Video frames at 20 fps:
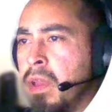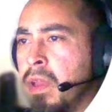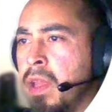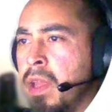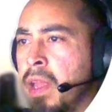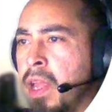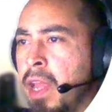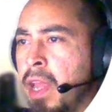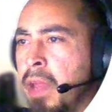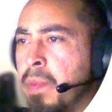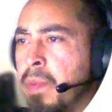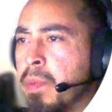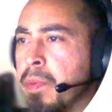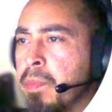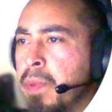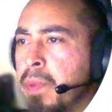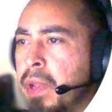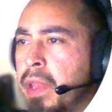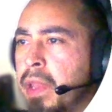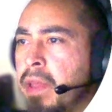Abram
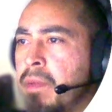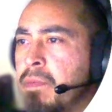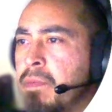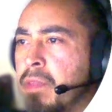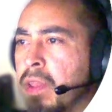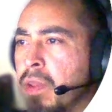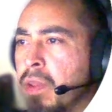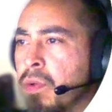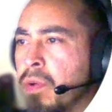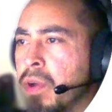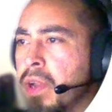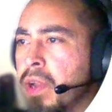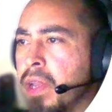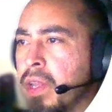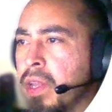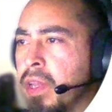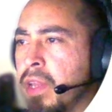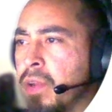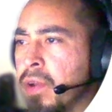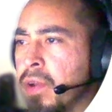believed the Lord
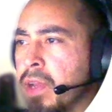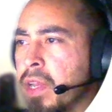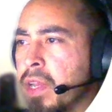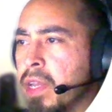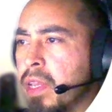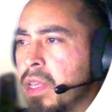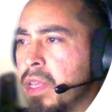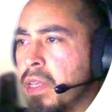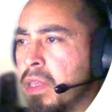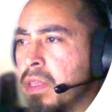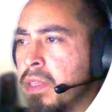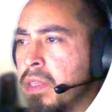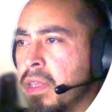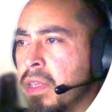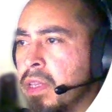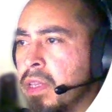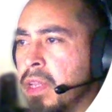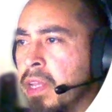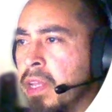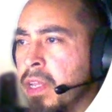and credited
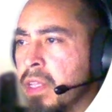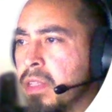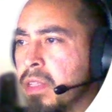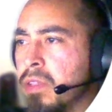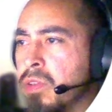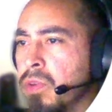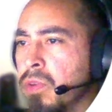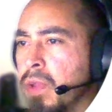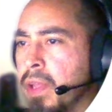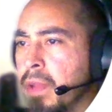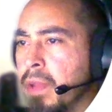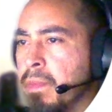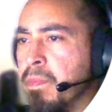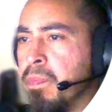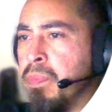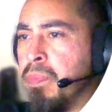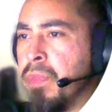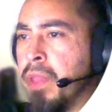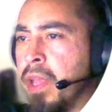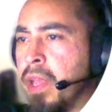it to him
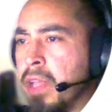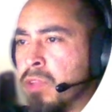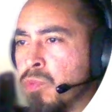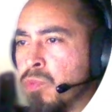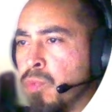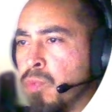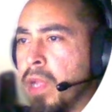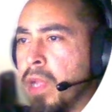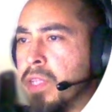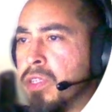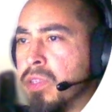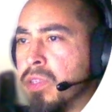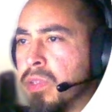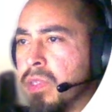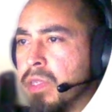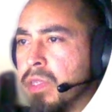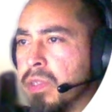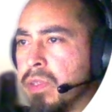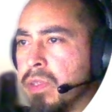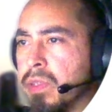as
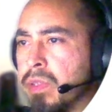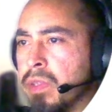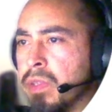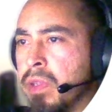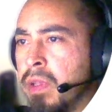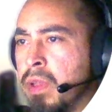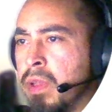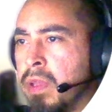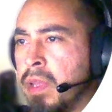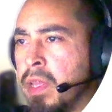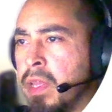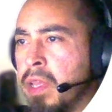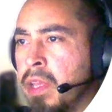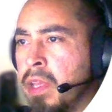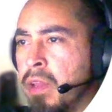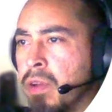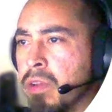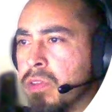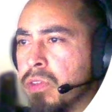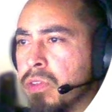righteousness. He
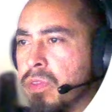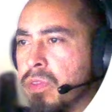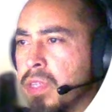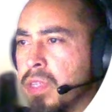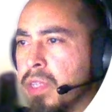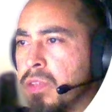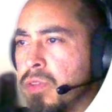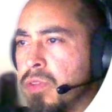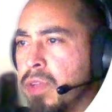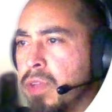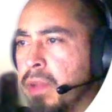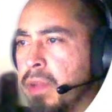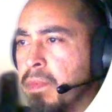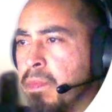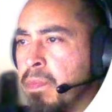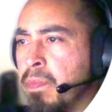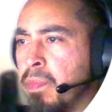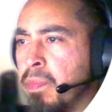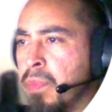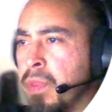also said to him,
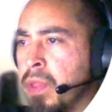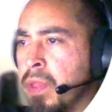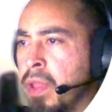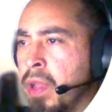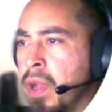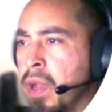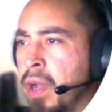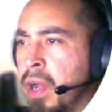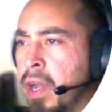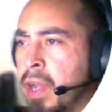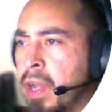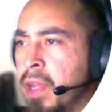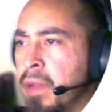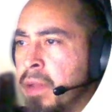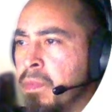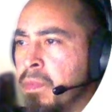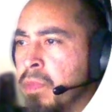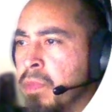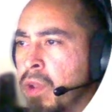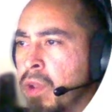I
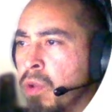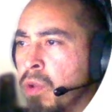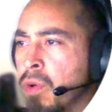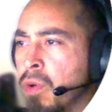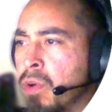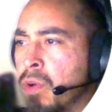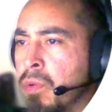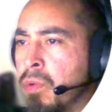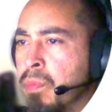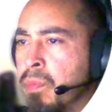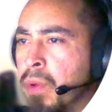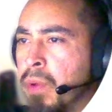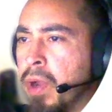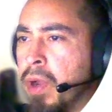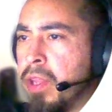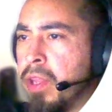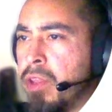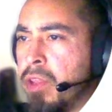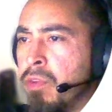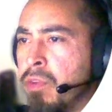am the Lord who
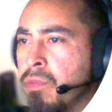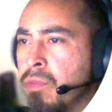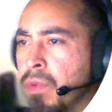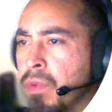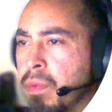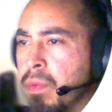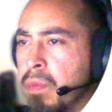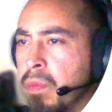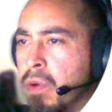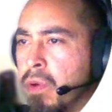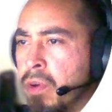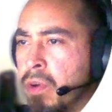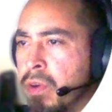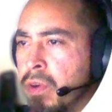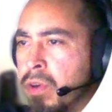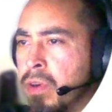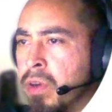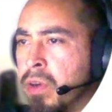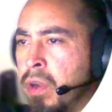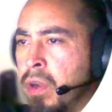brought you from
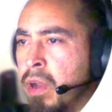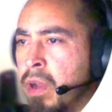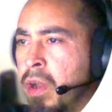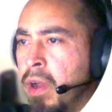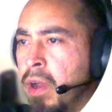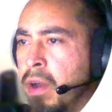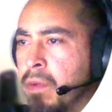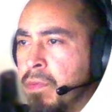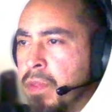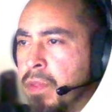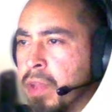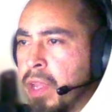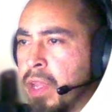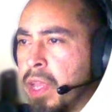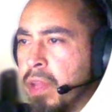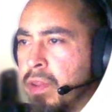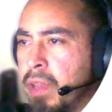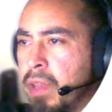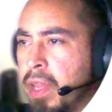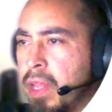Ur of the
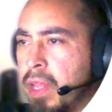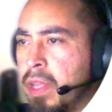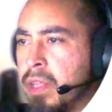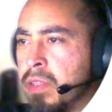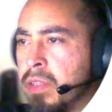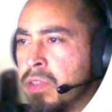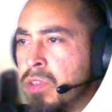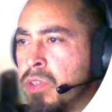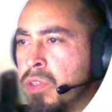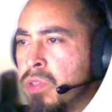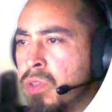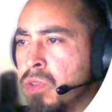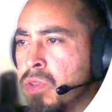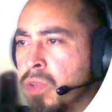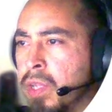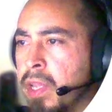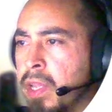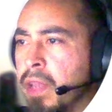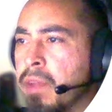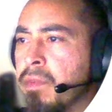Chaldeans to
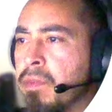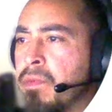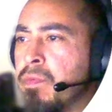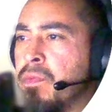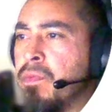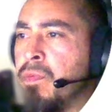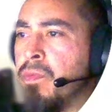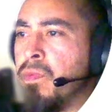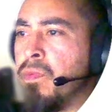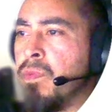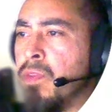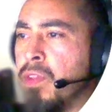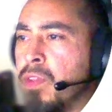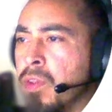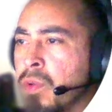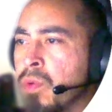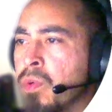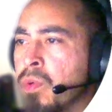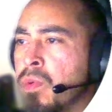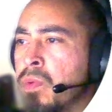give
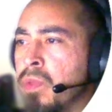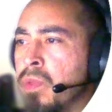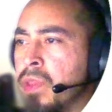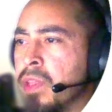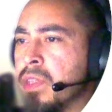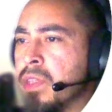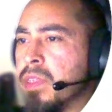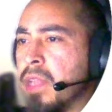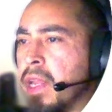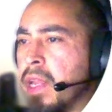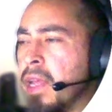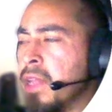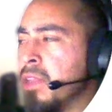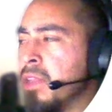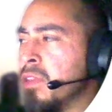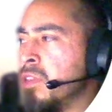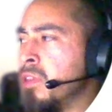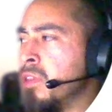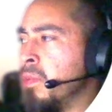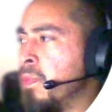you this
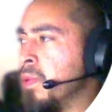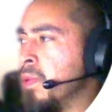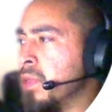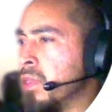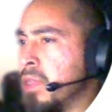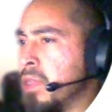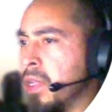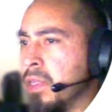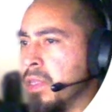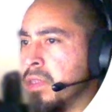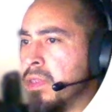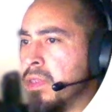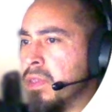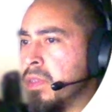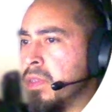land to possess.